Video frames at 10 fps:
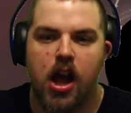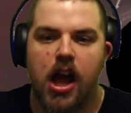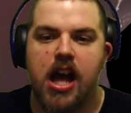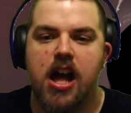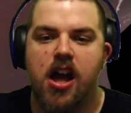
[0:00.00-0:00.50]

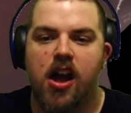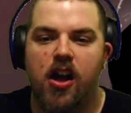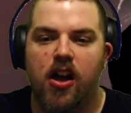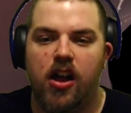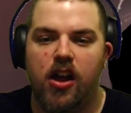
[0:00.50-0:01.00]

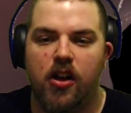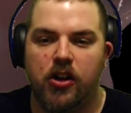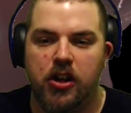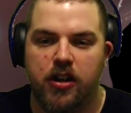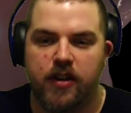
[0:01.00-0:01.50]
Ah,
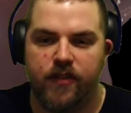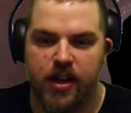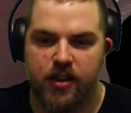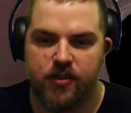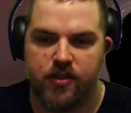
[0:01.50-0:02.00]
cooked
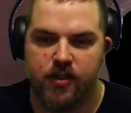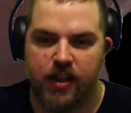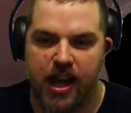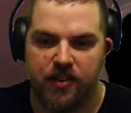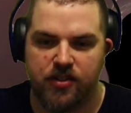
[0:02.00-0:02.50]
fish.
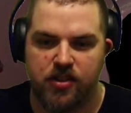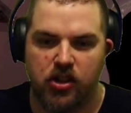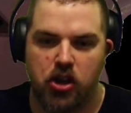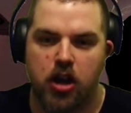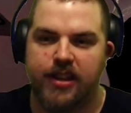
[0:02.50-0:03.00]
Yes,
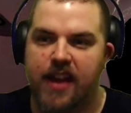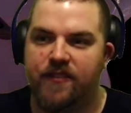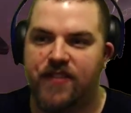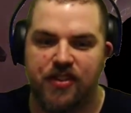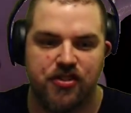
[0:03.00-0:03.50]
cook
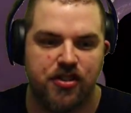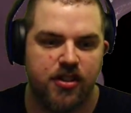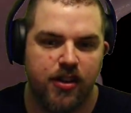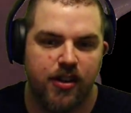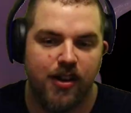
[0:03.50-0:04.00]
that fish.
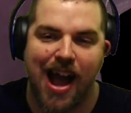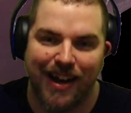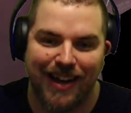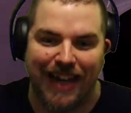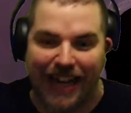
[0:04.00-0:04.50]
I
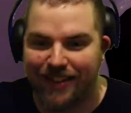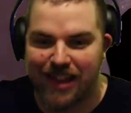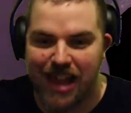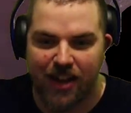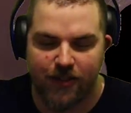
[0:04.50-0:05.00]
need to eat
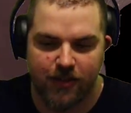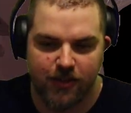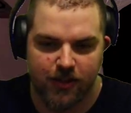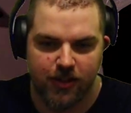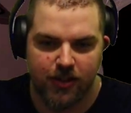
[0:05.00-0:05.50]
that.
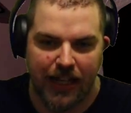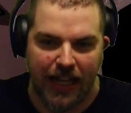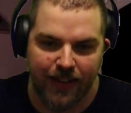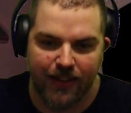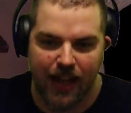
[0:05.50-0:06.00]

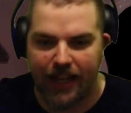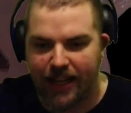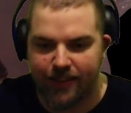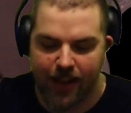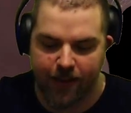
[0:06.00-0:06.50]
Eat that,
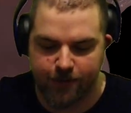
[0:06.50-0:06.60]
eat that.